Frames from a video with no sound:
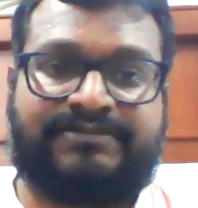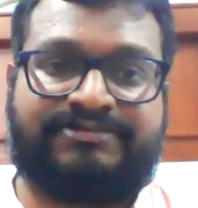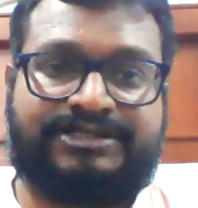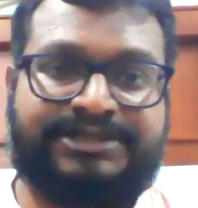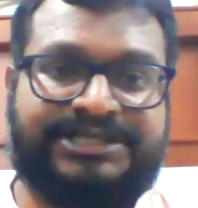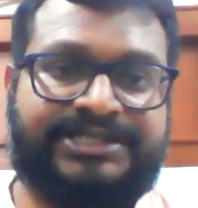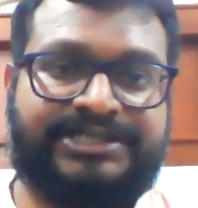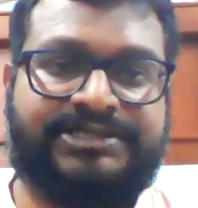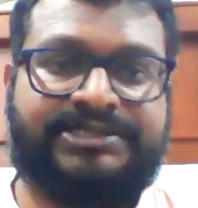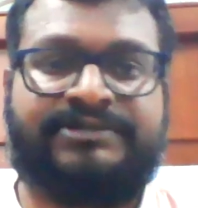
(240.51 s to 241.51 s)
of a
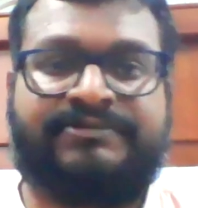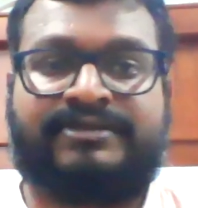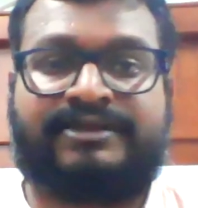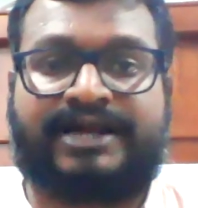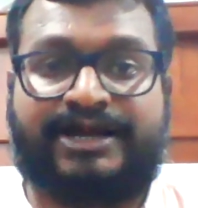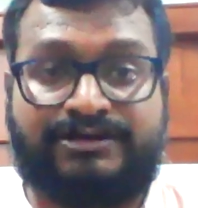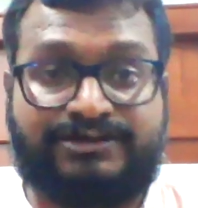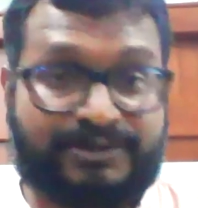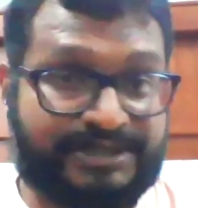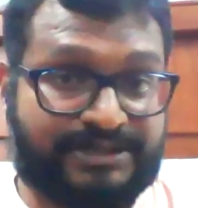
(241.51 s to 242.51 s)
species, and
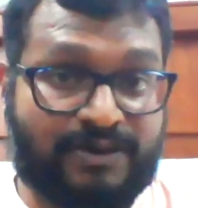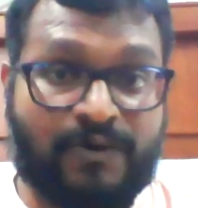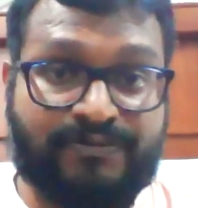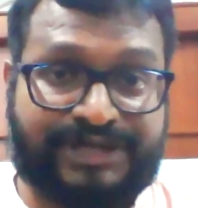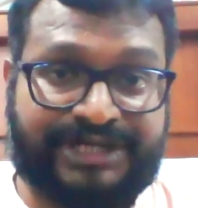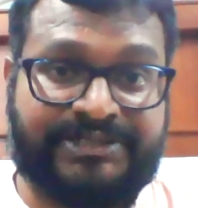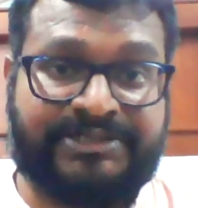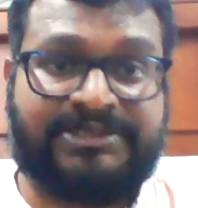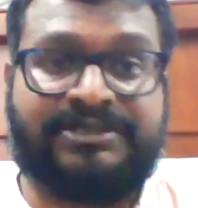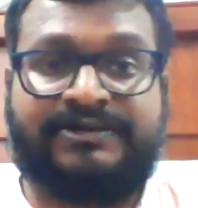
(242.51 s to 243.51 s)
also its home
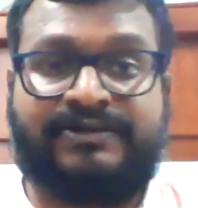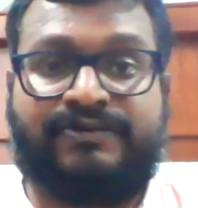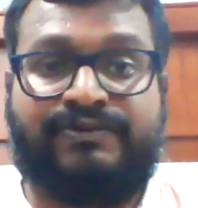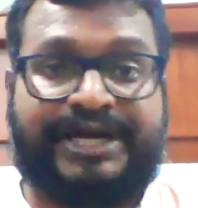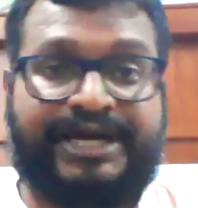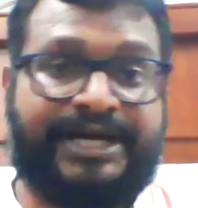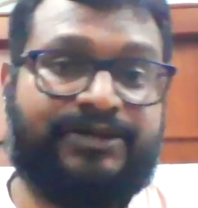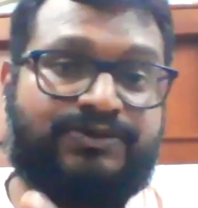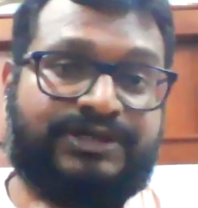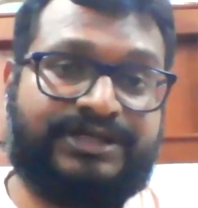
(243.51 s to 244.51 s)
range, where
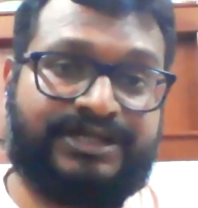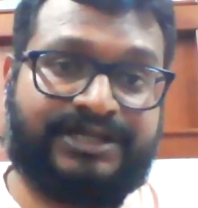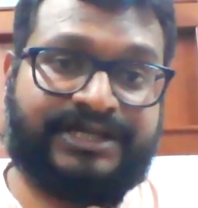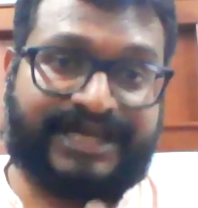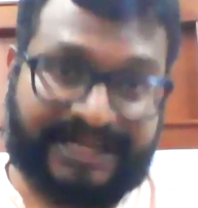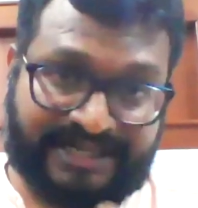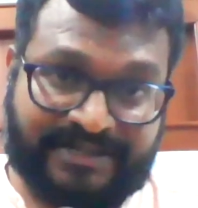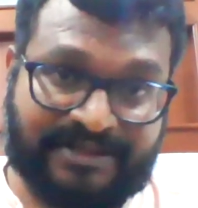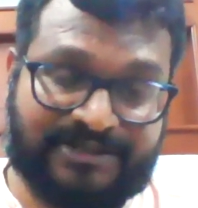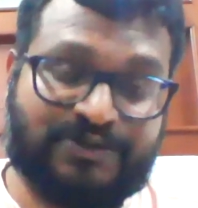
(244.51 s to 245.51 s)
you will
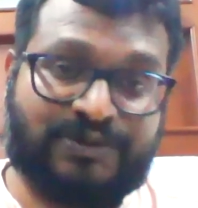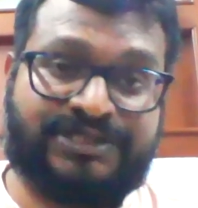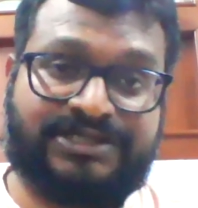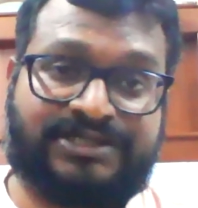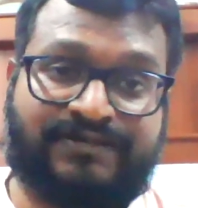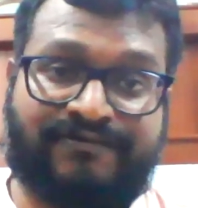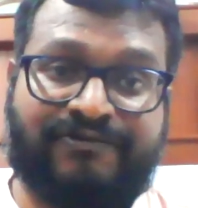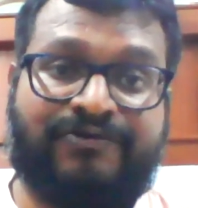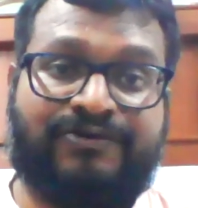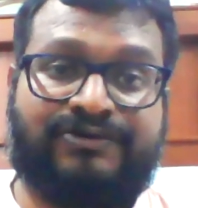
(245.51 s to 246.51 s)
get resources
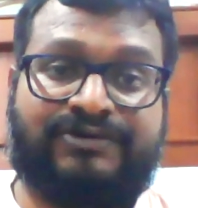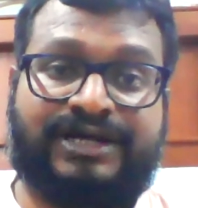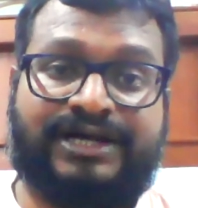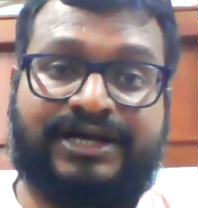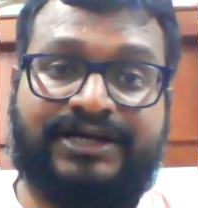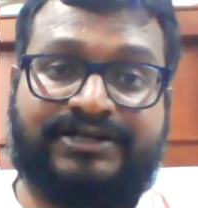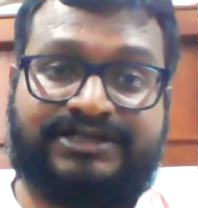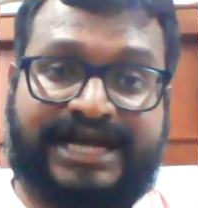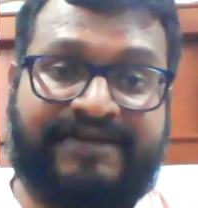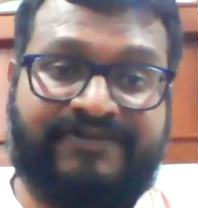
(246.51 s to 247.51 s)
for
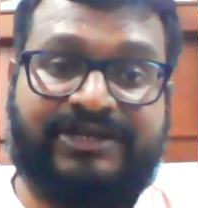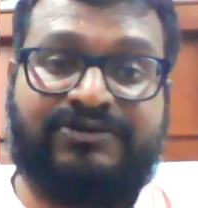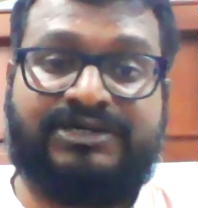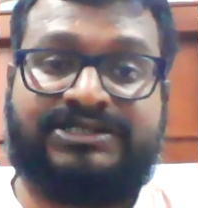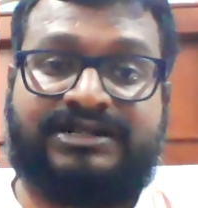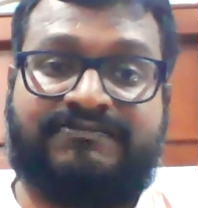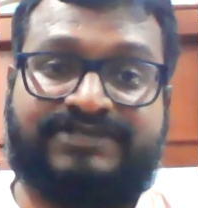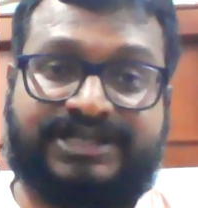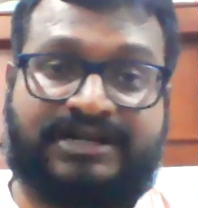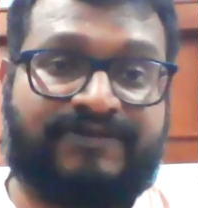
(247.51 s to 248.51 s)
thriving yourself,
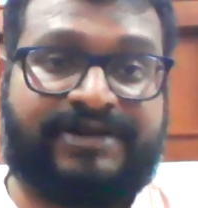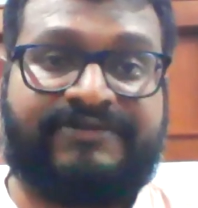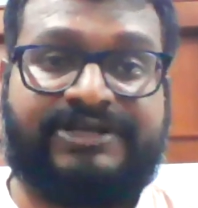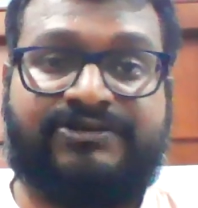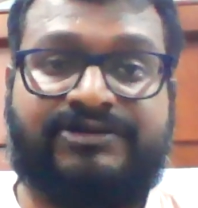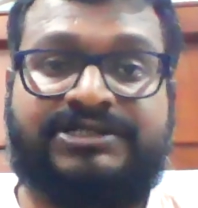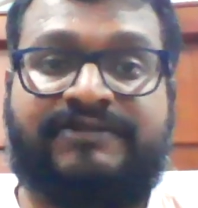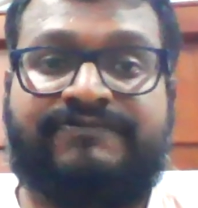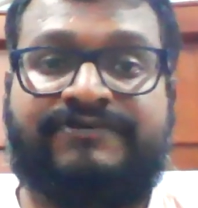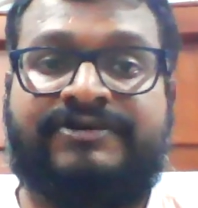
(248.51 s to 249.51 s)
surviving
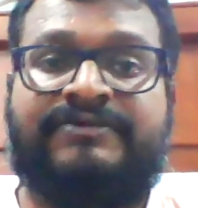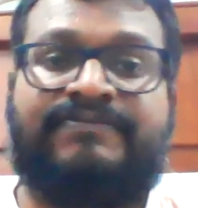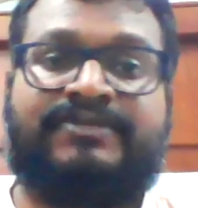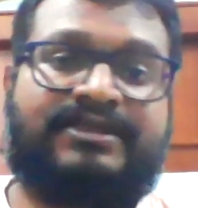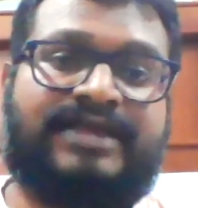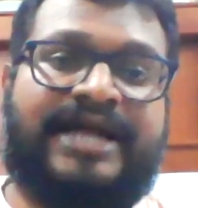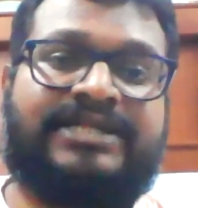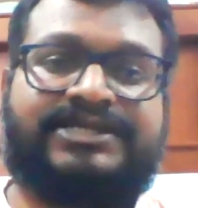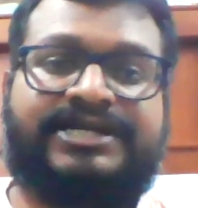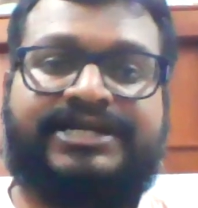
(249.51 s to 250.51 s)
yourself.
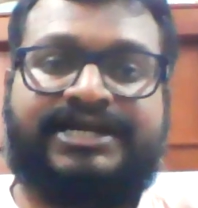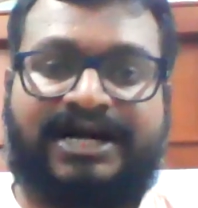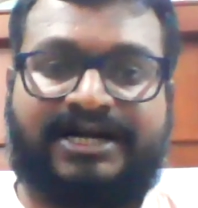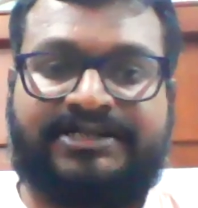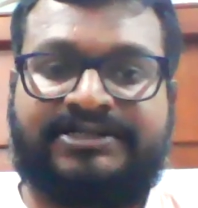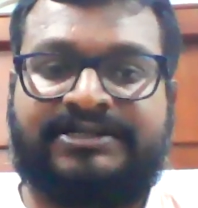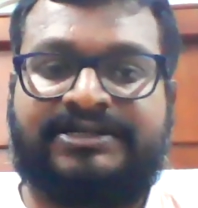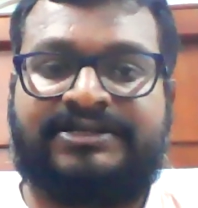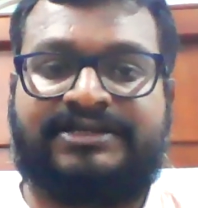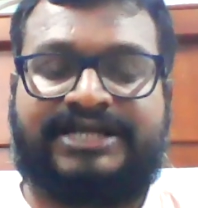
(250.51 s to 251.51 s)
That's getting cut,
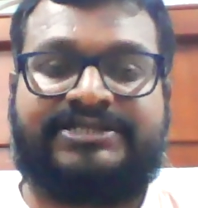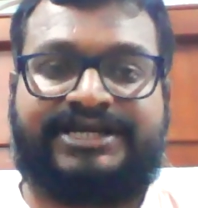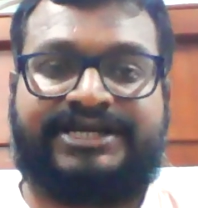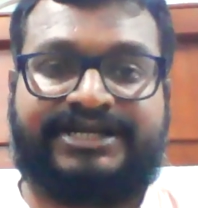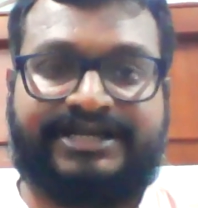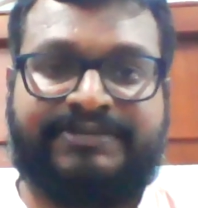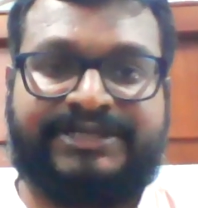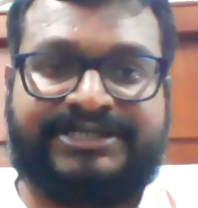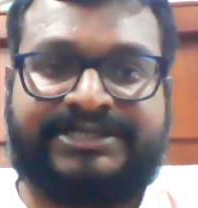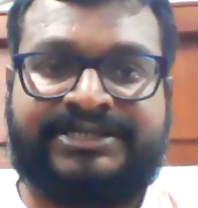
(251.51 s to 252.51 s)
that's getting
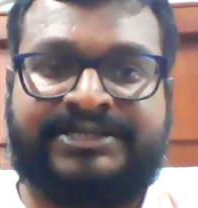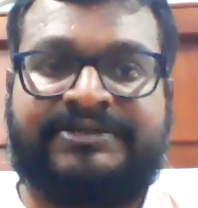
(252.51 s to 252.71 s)
limited,